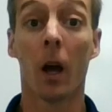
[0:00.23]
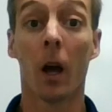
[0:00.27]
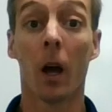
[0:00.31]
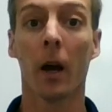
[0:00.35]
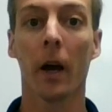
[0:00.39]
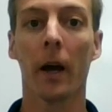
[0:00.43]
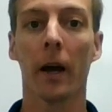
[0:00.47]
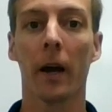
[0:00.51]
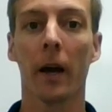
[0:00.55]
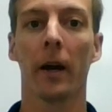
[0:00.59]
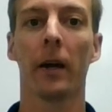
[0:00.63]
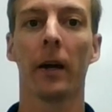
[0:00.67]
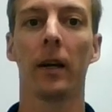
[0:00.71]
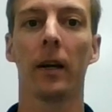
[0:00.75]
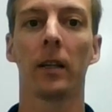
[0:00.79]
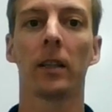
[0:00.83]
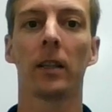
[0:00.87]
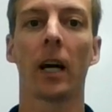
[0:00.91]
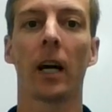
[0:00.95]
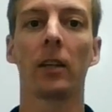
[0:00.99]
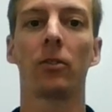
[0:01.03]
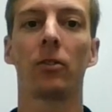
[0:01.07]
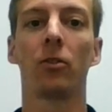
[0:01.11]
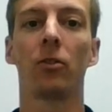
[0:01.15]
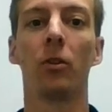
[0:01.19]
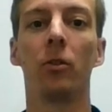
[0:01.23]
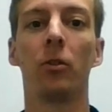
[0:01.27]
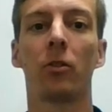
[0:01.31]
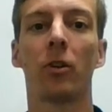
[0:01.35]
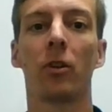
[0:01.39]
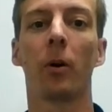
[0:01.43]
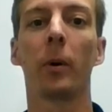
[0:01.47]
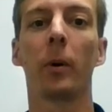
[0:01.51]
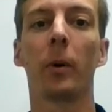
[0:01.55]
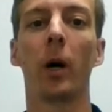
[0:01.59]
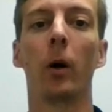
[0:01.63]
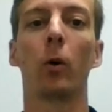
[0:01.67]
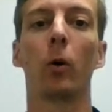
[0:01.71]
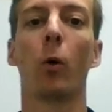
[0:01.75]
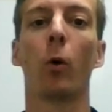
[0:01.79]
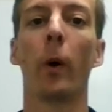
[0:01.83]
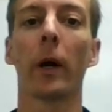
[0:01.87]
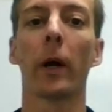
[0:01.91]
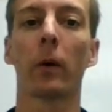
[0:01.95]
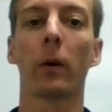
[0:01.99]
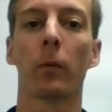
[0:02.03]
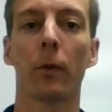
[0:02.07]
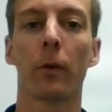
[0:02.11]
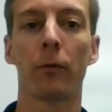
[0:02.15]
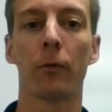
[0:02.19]
Hey, night students, here we go. Quick
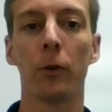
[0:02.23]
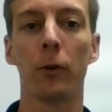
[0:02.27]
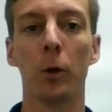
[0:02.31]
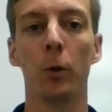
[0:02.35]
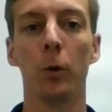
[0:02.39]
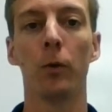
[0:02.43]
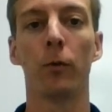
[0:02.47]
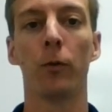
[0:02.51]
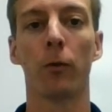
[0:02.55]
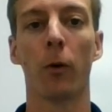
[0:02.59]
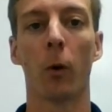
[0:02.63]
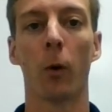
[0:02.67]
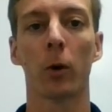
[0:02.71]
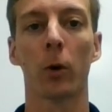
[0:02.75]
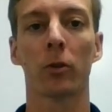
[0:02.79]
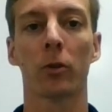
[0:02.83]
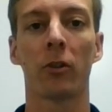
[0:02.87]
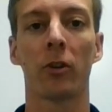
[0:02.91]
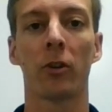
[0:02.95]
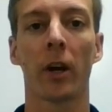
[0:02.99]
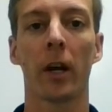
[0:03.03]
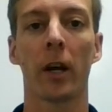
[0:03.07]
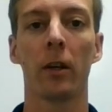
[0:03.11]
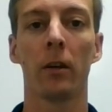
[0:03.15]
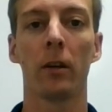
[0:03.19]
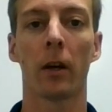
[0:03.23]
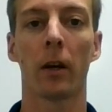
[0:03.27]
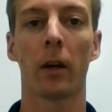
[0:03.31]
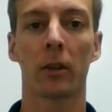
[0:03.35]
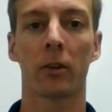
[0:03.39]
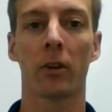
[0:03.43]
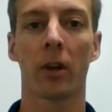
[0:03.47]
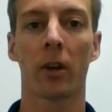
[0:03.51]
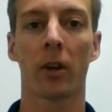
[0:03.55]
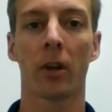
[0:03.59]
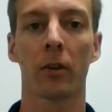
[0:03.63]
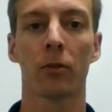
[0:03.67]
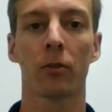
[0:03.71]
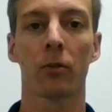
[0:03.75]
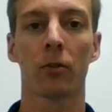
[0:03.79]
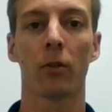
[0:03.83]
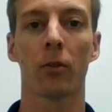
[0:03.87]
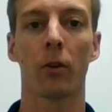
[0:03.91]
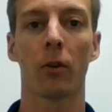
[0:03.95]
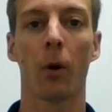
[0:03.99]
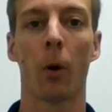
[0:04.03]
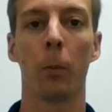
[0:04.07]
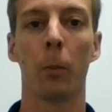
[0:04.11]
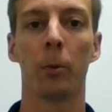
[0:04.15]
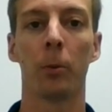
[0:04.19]
review for today. You got a test,
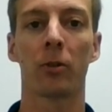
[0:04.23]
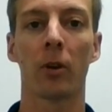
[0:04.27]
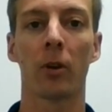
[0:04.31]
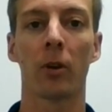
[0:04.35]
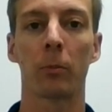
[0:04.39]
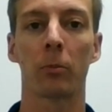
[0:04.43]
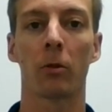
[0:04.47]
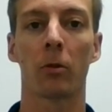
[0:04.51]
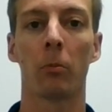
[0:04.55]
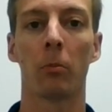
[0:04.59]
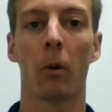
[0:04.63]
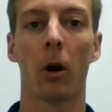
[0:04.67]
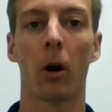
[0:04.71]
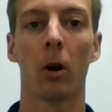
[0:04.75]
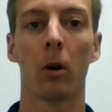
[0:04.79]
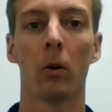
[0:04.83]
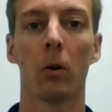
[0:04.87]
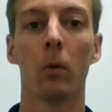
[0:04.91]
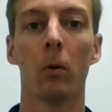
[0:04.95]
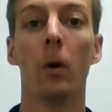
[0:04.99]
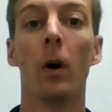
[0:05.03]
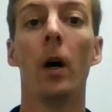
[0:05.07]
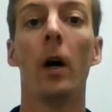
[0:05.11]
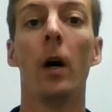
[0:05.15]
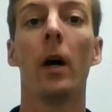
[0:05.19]
opens up tomorrow.